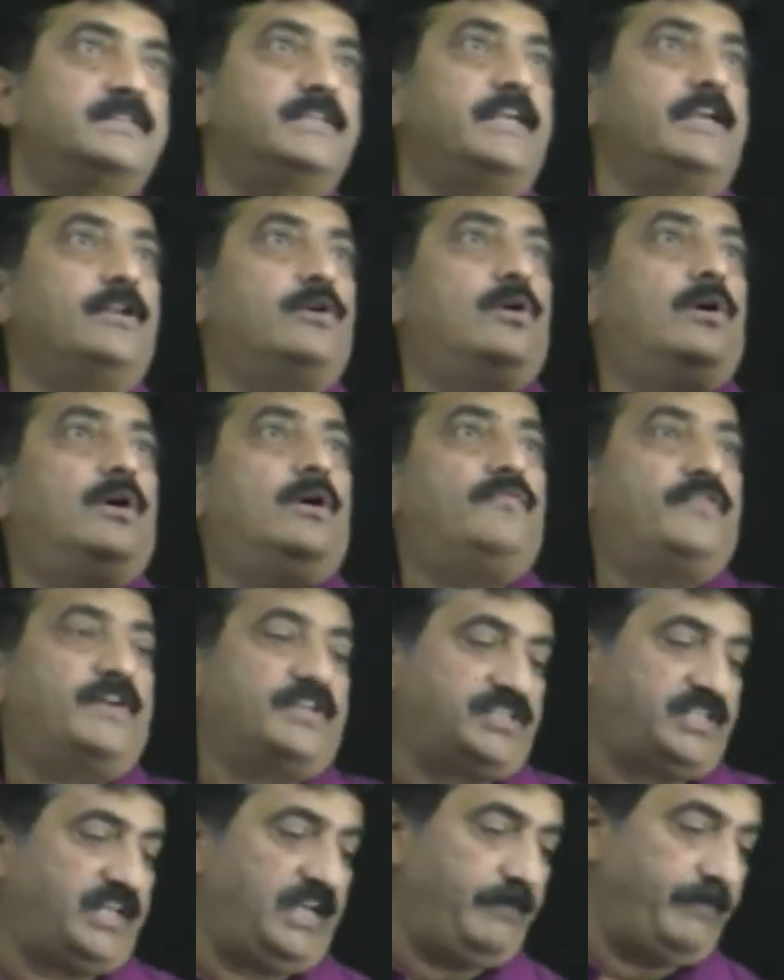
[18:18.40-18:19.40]
0,
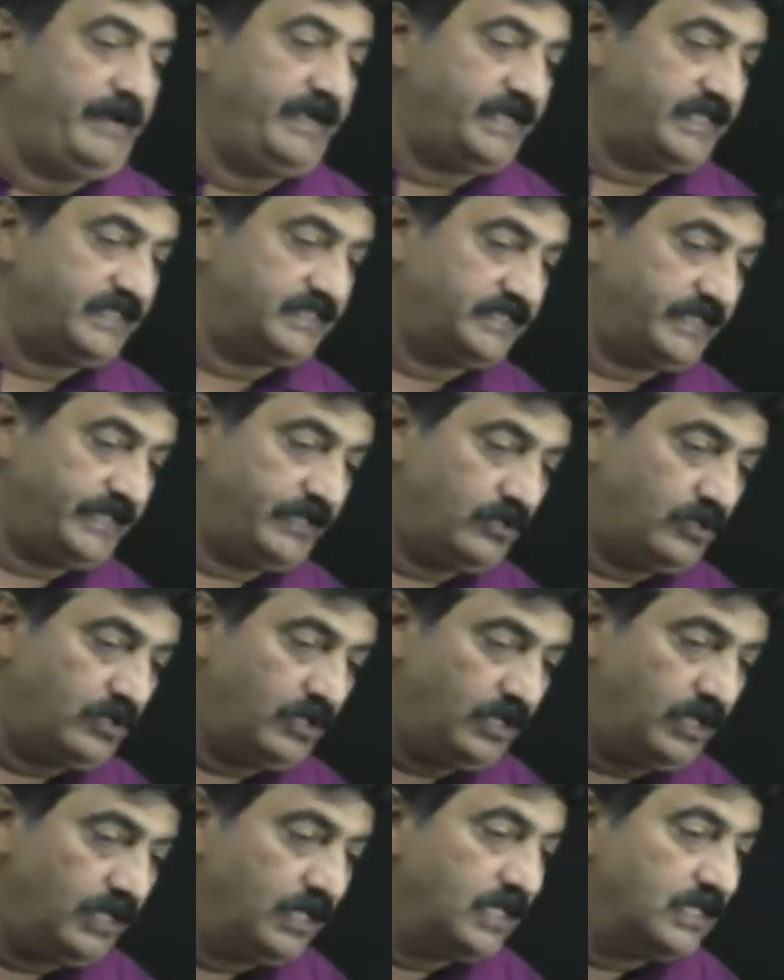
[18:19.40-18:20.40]
first element is
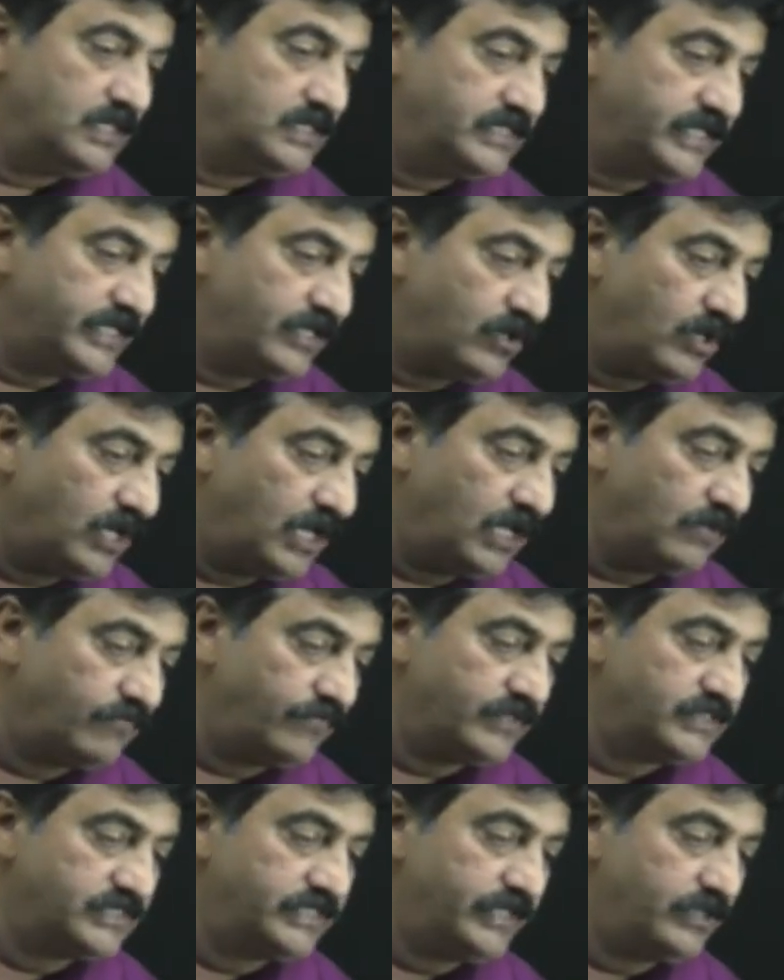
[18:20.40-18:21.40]
0, 0
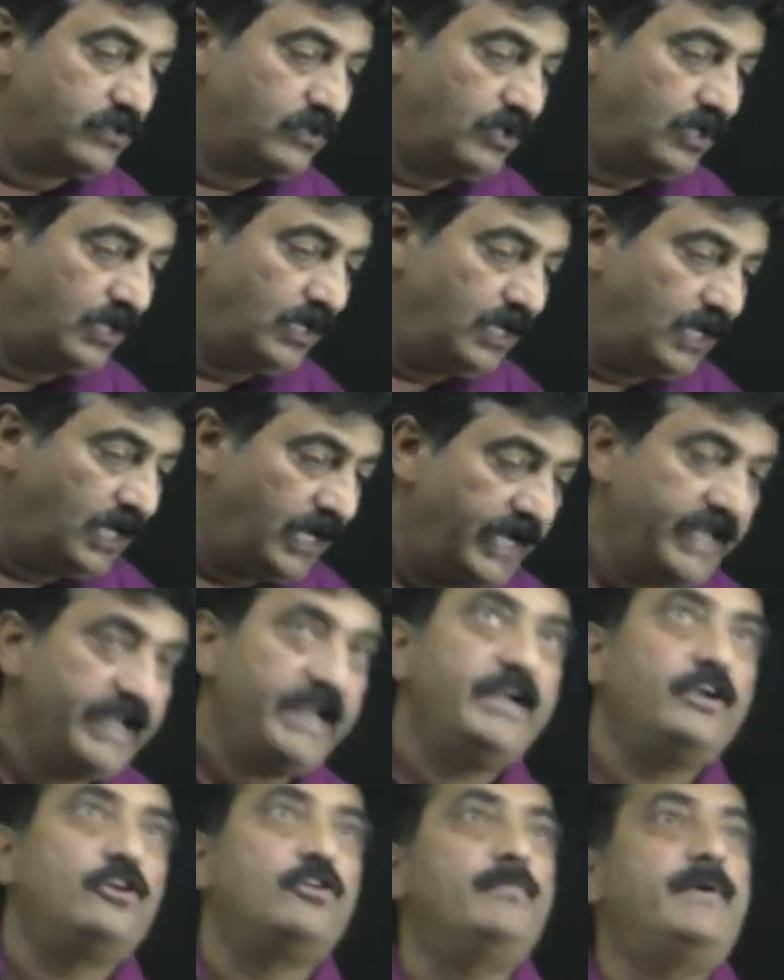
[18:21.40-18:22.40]
alpha 0, I
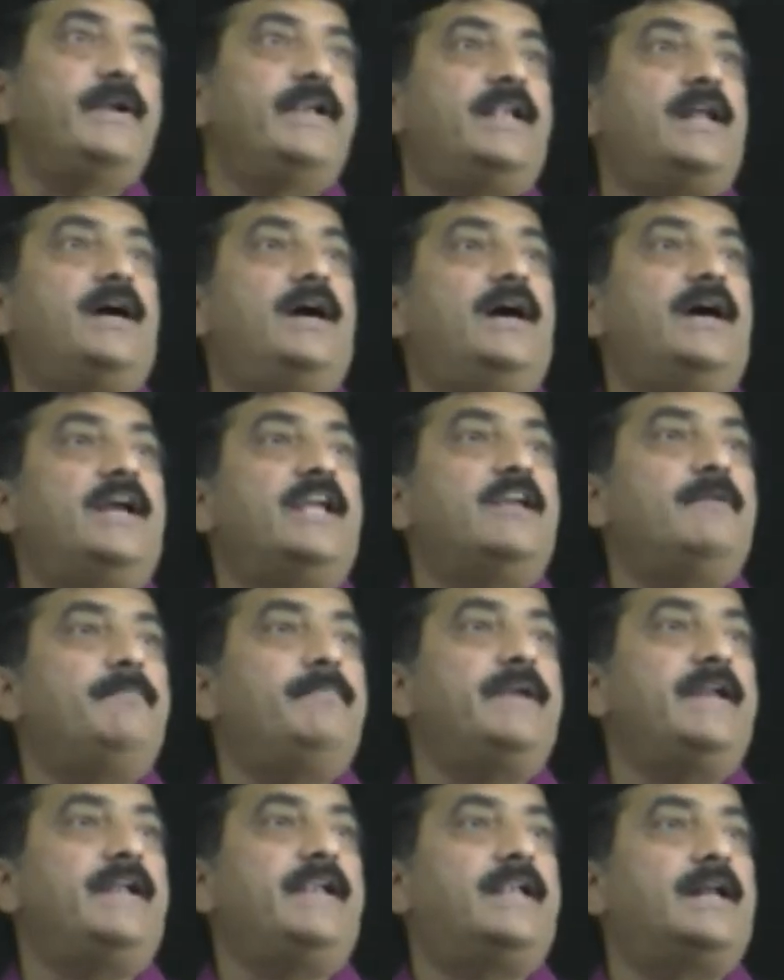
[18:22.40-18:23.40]
into beta I
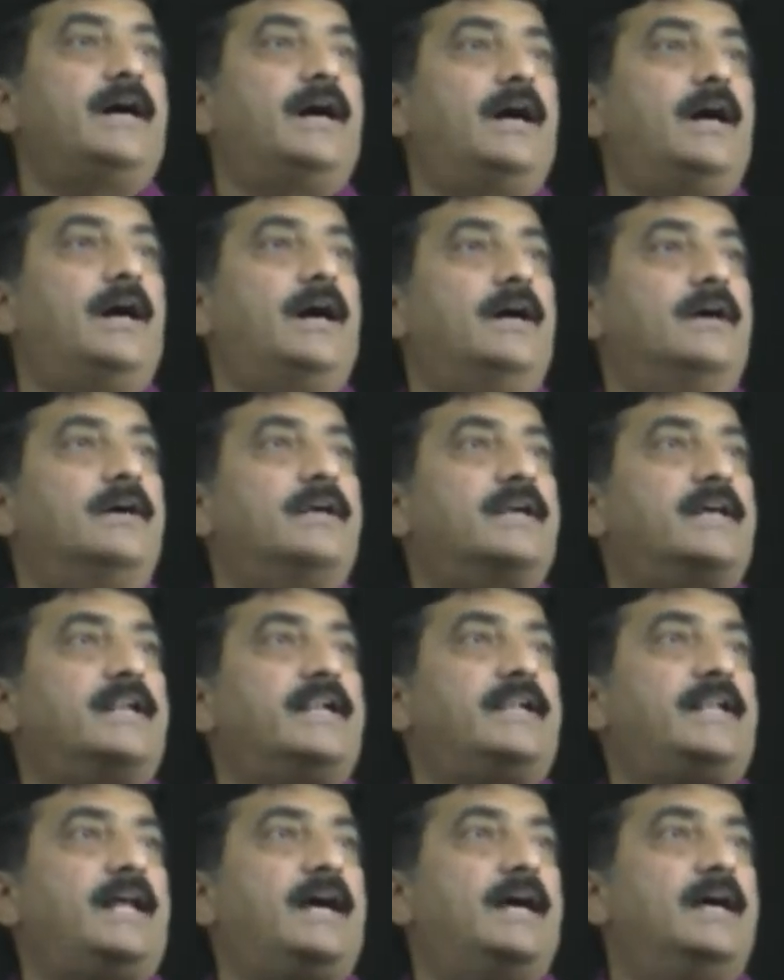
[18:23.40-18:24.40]
beta,
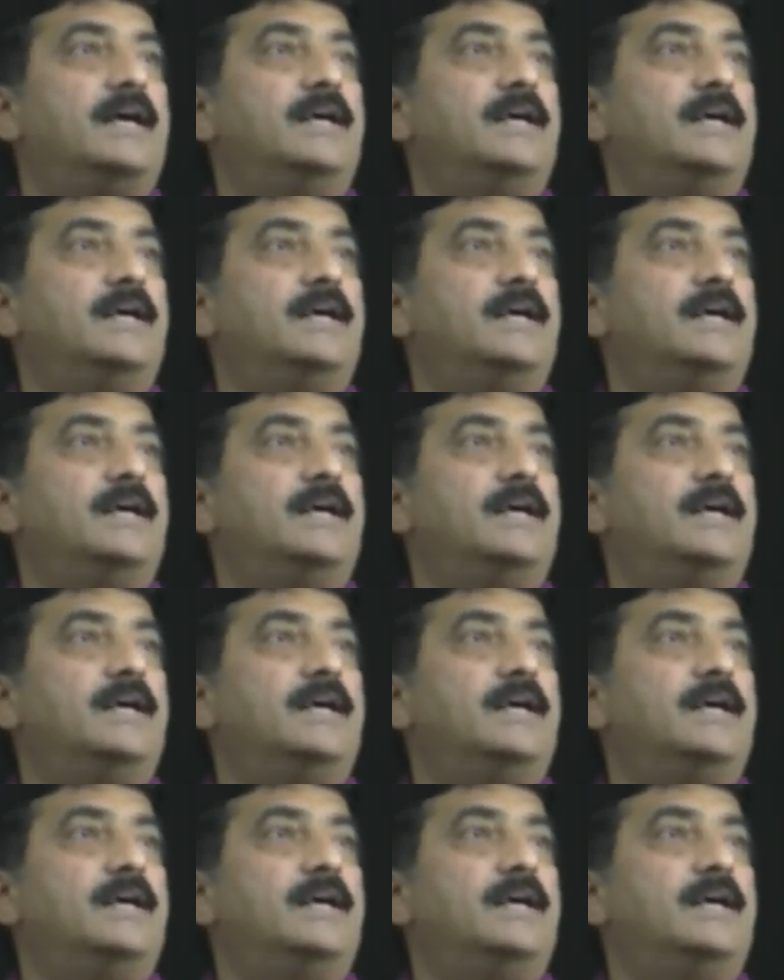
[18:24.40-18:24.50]
correct?